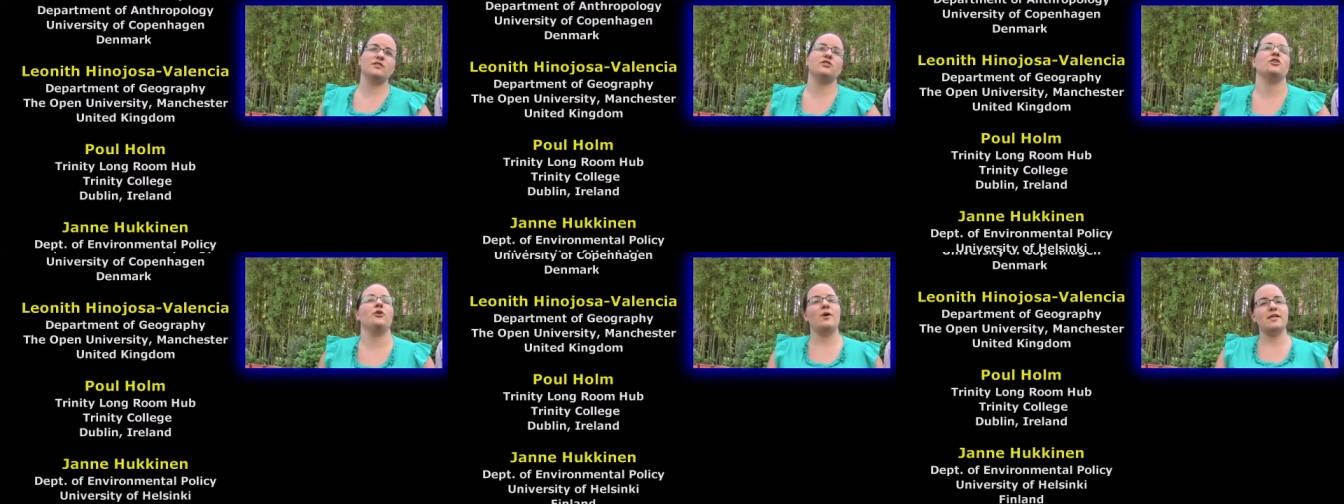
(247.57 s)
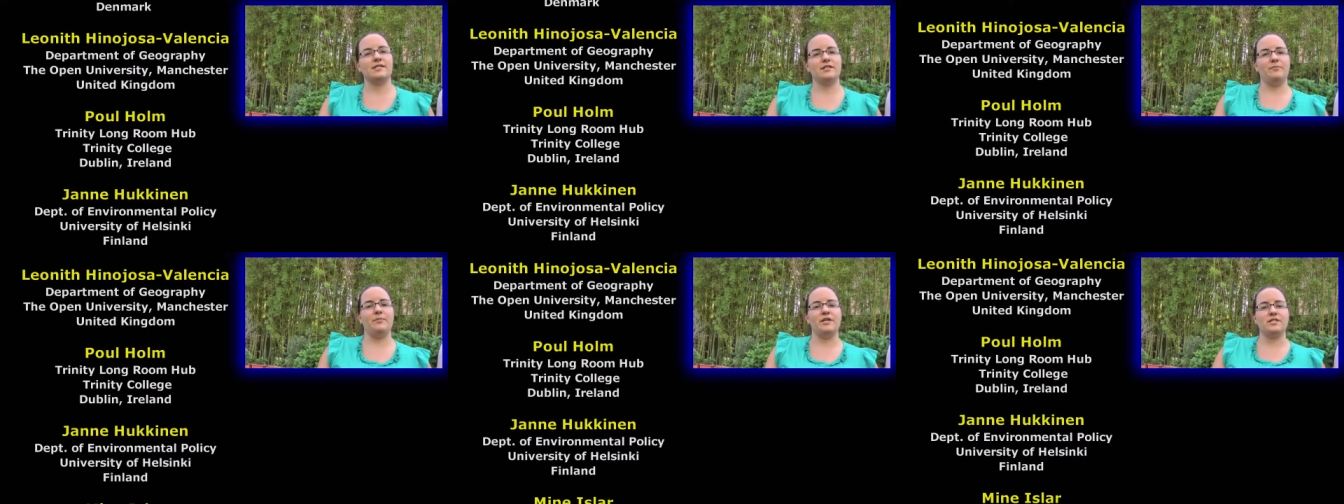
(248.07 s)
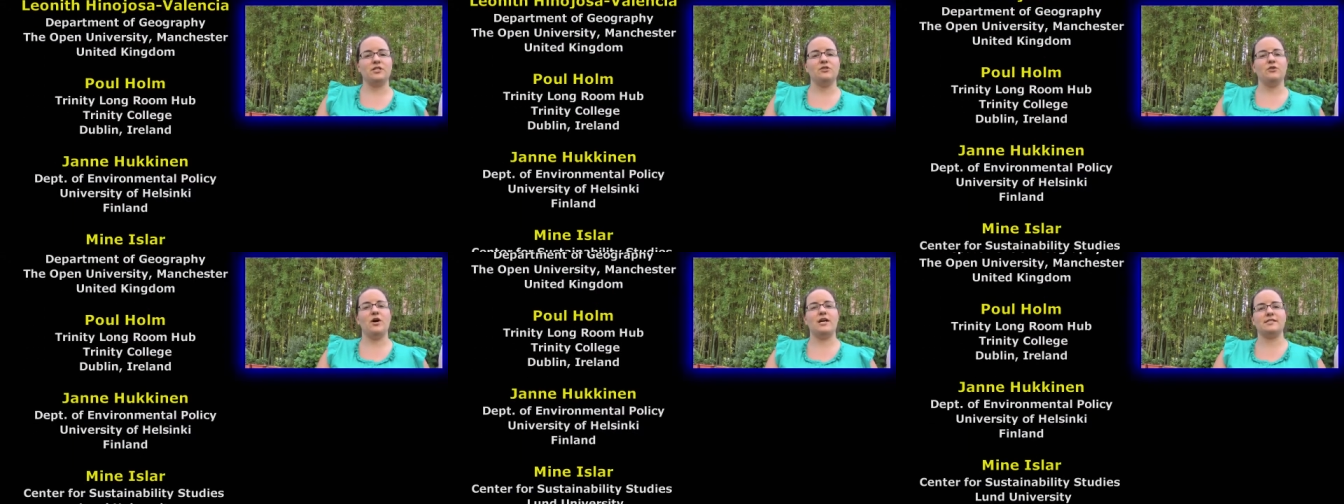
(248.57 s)
you go ask the person
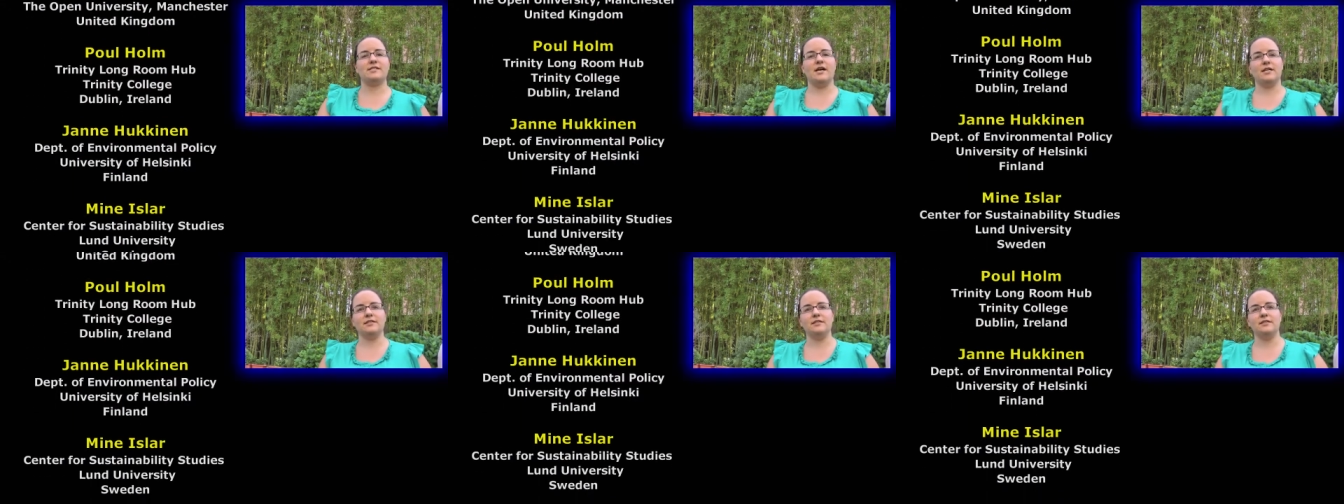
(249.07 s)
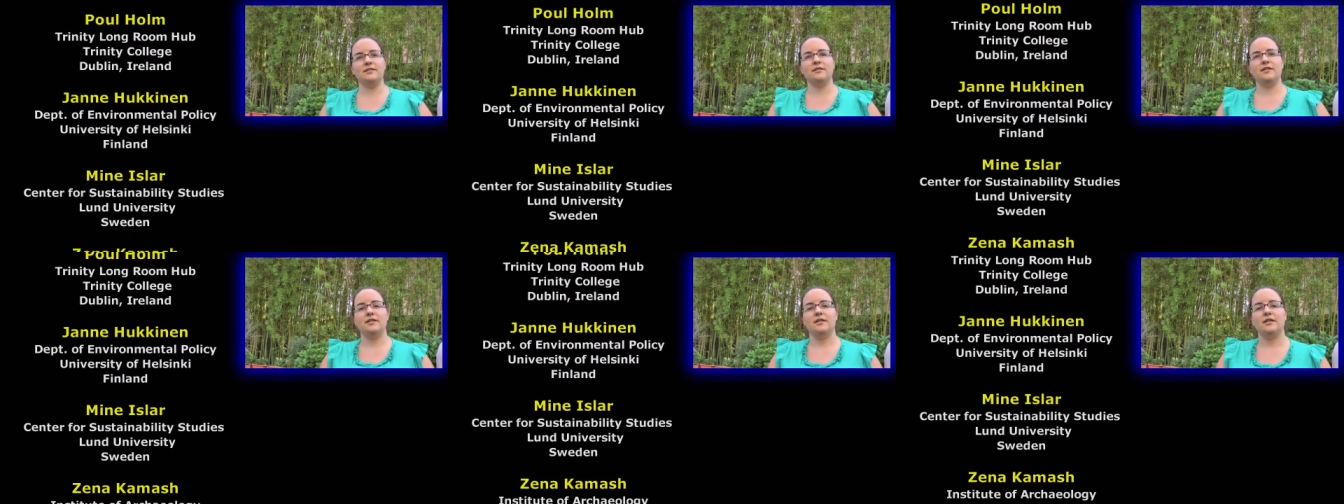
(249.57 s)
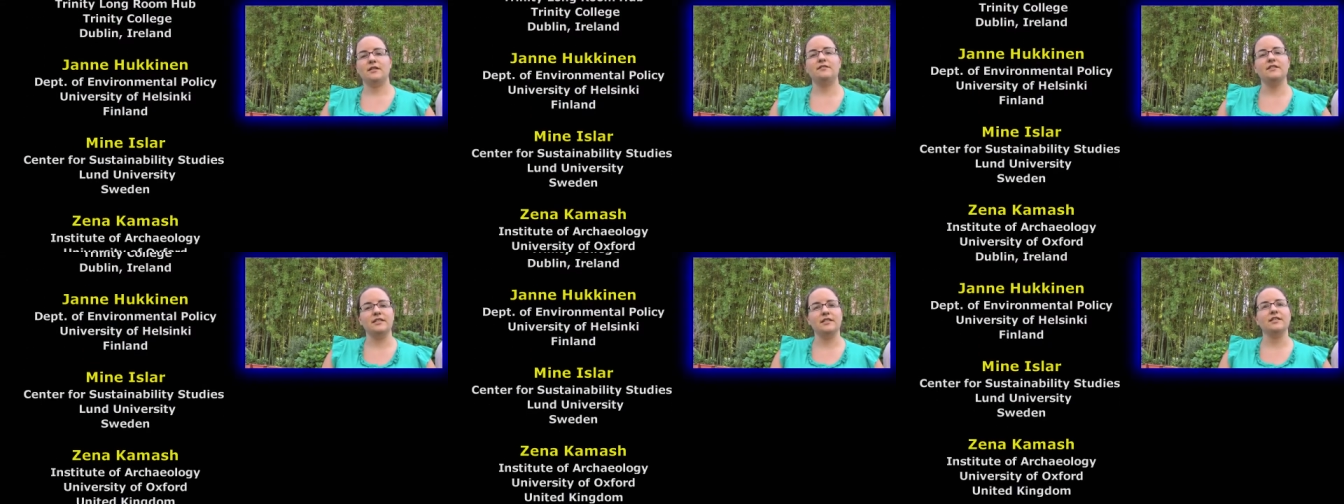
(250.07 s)
who has done
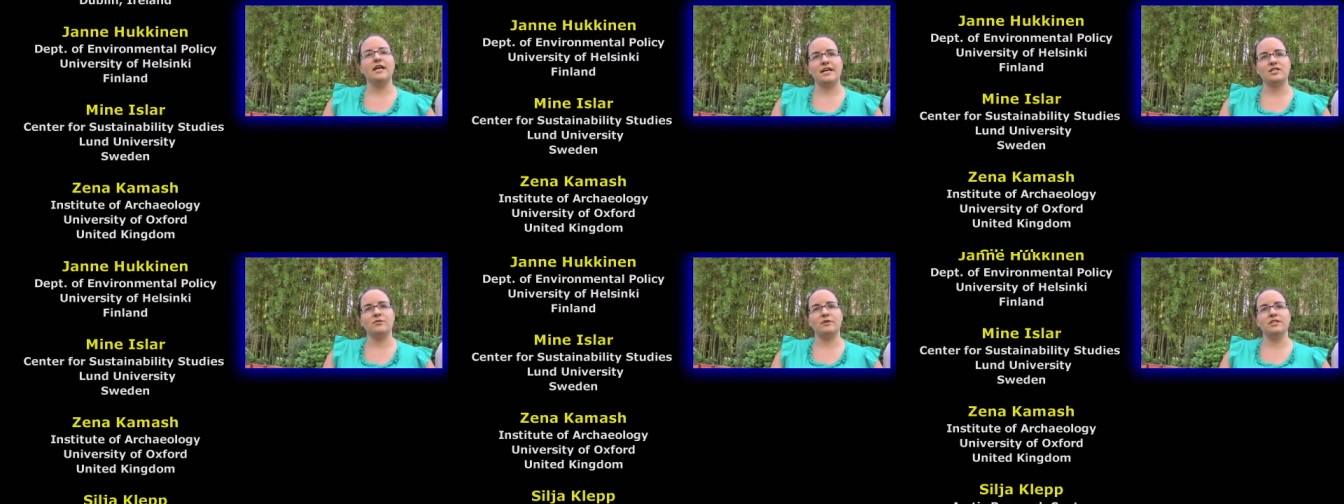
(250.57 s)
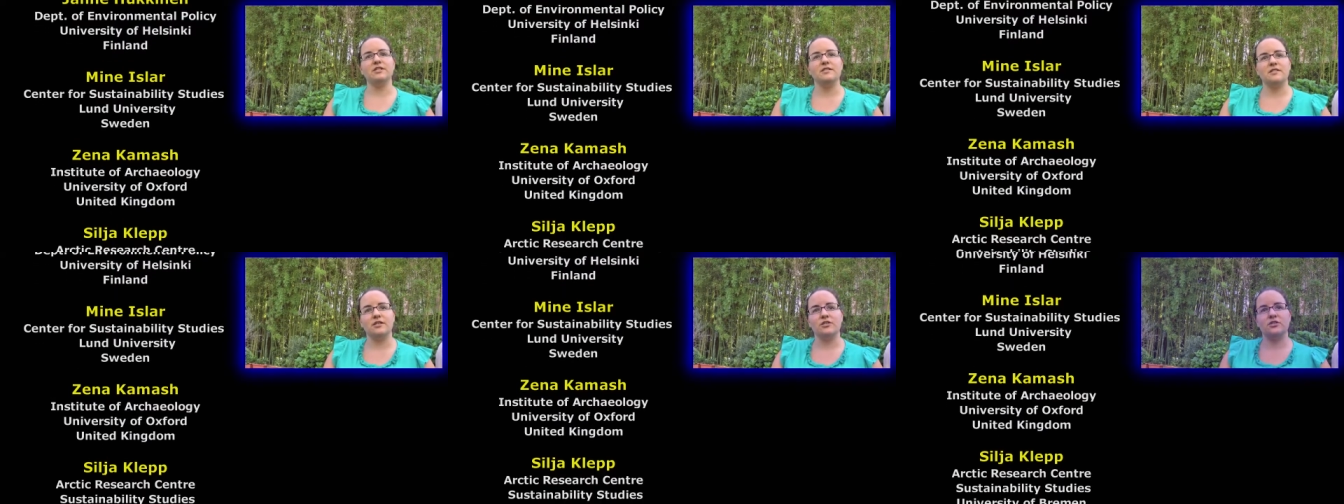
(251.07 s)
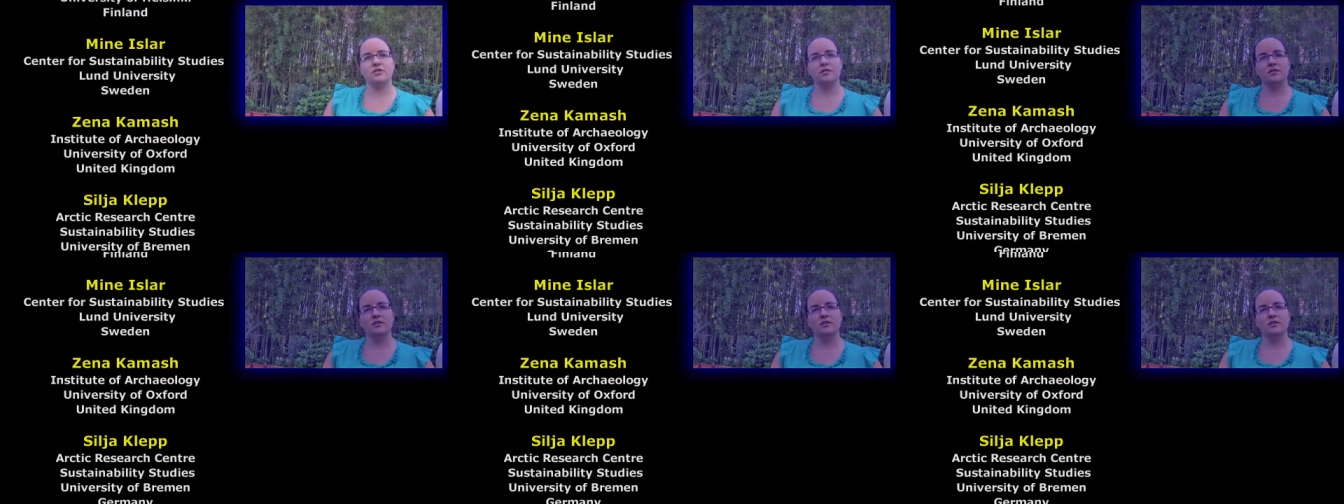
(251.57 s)
the actual research